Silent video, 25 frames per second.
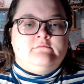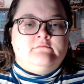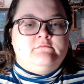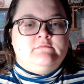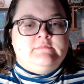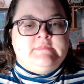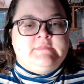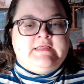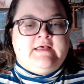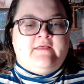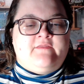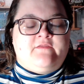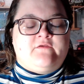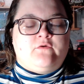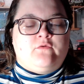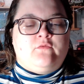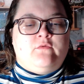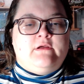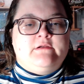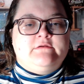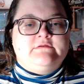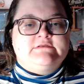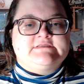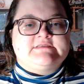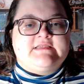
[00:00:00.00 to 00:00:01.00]
the other
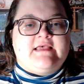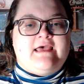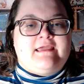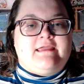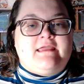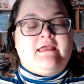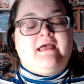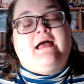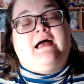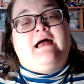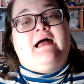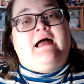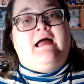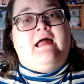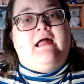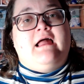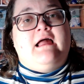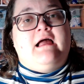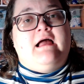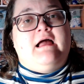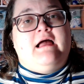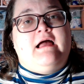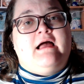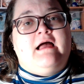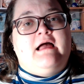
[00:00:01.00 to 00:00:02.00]
one is like,
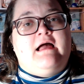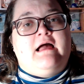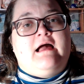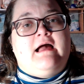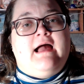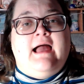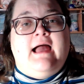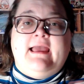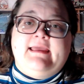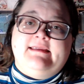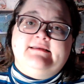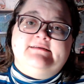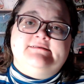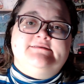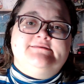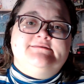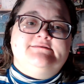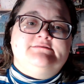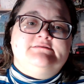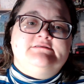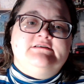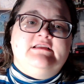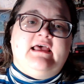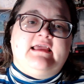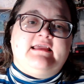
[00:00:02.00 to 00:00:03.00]
I
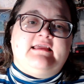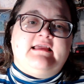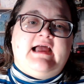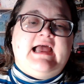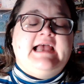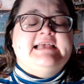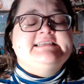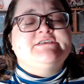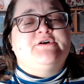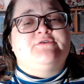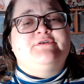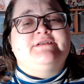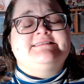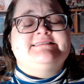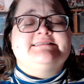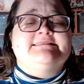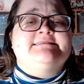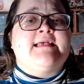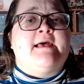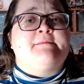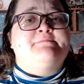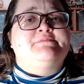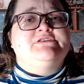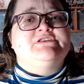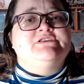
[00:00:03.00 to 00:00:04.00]
don't
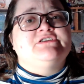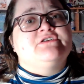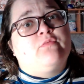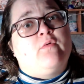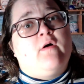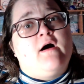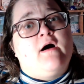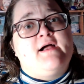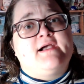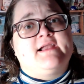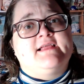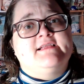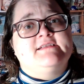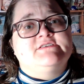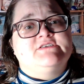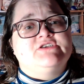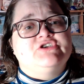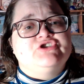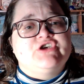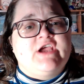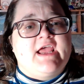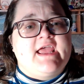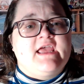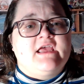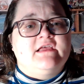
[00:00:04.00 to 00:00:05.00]
accept your wanting to
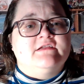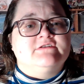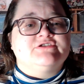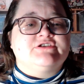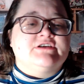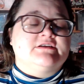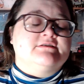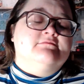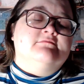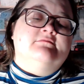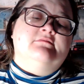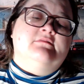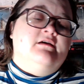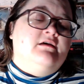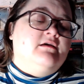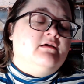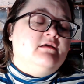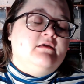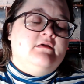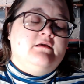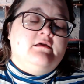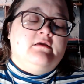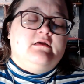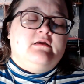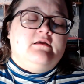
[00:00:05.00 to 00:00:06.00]
change, and
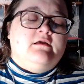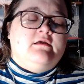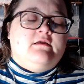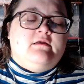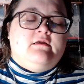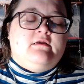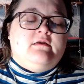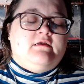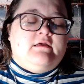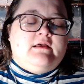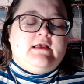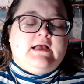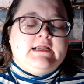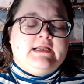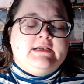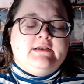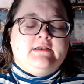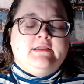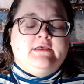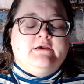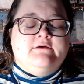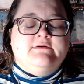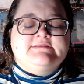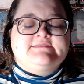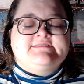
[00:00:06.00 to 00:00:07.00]
I don't
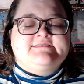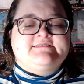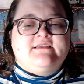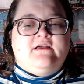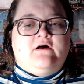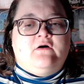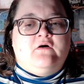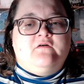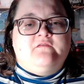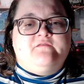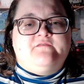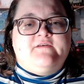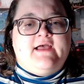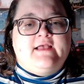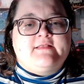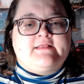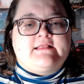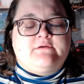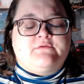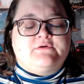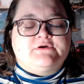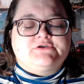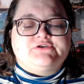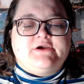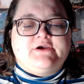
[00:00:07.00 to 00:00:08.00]
know, it's a whole fight
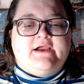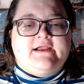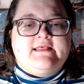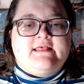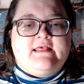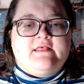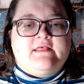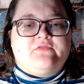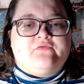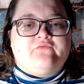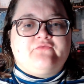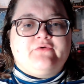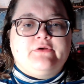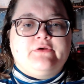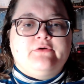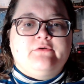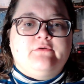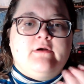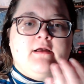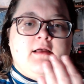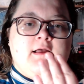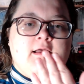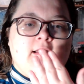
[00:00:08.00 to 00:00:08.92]
that we're trying to get through.